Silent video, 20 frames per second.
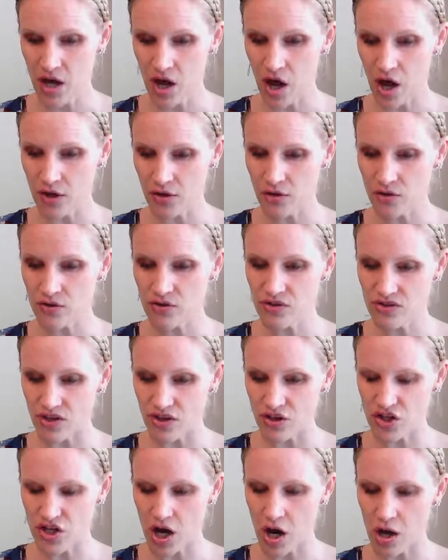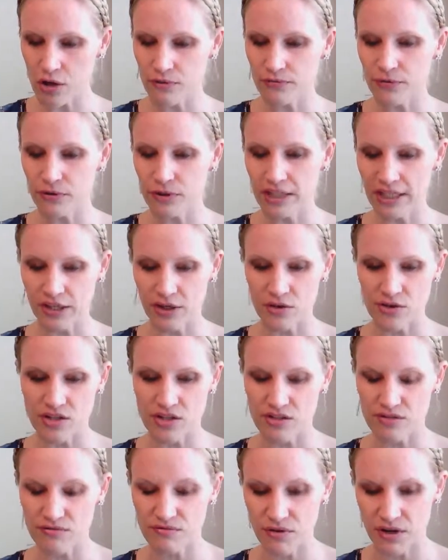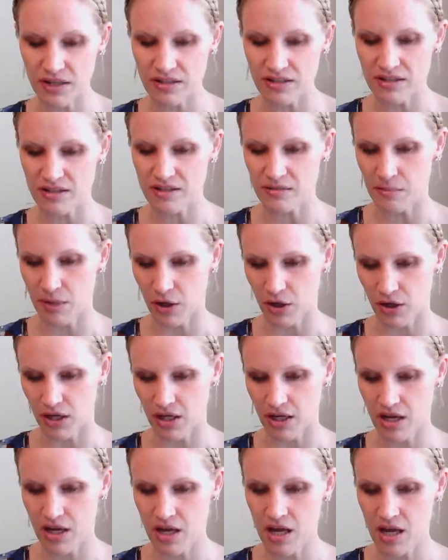under such colorful leaders as Francis Marion,